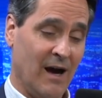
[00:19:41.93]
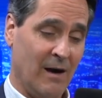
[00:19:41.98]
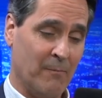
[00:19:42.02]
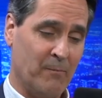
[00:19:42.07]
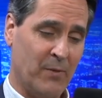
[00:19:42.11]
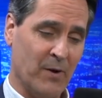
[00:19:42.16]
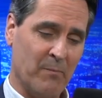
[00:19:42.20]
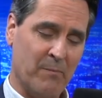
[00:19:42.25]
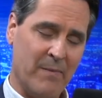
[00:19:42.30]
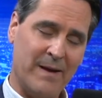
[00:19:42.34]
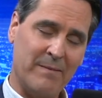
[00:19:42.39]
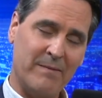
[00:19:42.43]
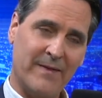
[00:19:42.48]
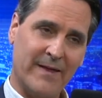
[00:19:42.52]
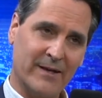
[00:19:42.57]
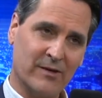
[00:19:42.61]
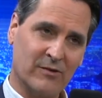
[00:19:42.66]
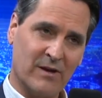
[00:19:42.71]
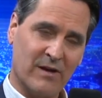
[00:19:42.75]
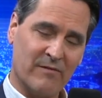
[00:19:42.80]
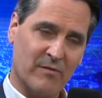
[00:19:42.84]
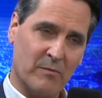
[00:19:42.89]
but maybe they
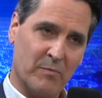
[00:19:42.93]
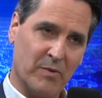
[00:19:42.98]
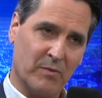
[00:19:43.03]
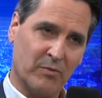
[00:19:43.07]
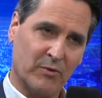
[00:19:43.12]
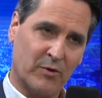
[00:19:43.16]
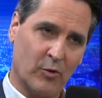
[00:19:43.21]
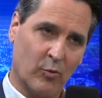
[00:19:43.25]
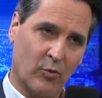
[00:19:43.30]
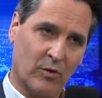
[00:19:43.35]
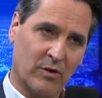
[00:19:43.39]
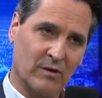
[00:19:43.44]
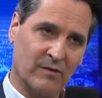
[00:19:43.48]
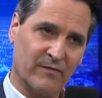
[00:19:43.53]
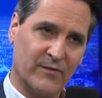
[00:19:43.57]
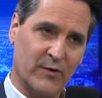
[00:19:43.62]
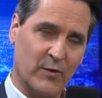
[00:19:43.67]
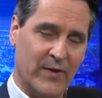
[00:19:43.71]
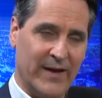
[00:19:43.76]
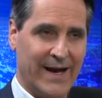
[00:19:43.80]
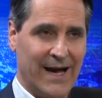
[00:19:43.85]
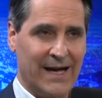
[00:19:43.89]
don't have a biblical
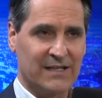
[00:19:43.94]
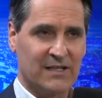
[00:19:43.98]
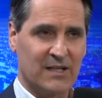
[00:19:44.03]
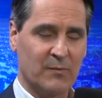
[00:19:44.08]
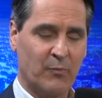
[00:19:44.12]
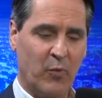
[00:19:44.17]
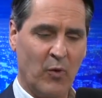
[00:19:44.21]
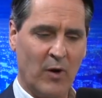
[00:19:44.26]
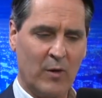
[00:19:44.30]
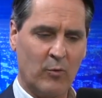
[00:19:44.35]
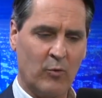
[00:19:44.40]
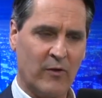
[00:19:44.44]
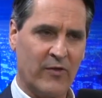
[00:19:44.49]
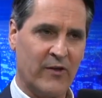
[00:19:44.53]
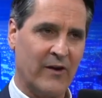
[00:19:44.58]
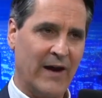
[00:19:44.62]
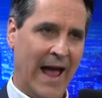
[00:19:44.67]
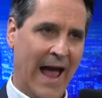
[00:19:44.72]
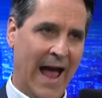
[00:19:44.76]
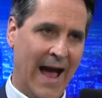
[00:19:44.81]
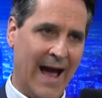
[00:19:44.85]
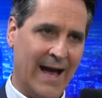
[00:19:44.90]
worldview, they got to the point where
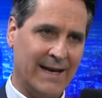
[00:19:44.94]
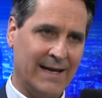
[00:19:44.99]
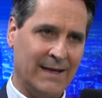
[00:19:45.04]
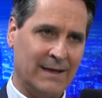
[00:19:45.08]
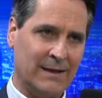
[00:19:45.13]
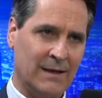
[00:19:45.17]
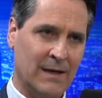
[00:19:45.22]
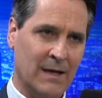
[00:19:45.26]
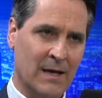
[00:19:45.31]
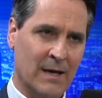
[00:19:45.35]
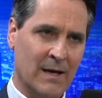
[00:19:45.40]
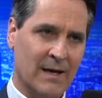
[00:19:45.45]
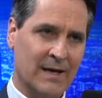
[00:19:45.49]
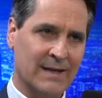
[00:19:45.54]
they're adding